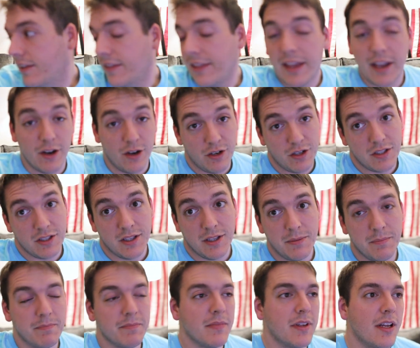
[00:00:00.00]
They are
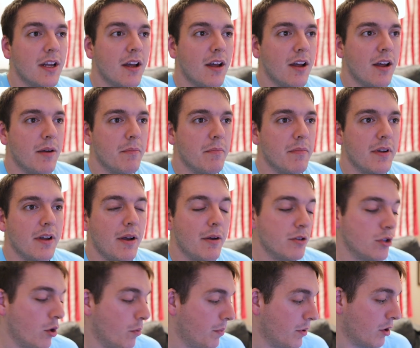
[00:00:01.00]
asleep. I
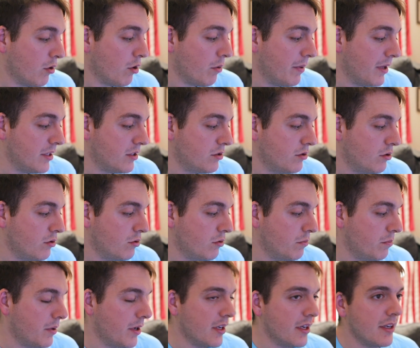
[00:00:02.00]
was hoping to go to bed
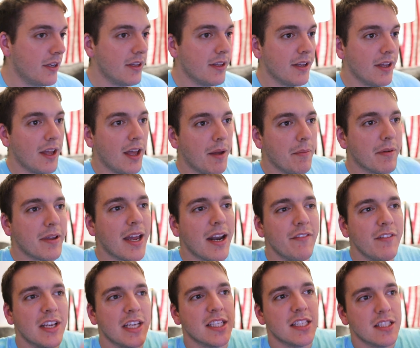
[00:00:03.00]
soon, but I'm
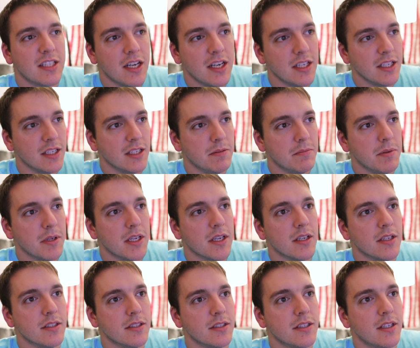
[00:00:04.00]
kind of excited
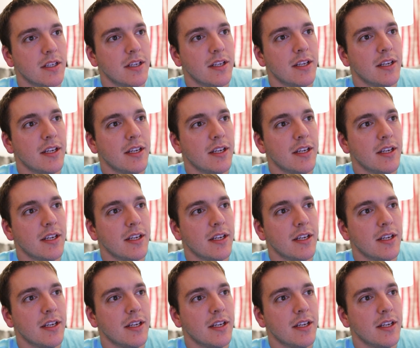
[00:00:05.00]
because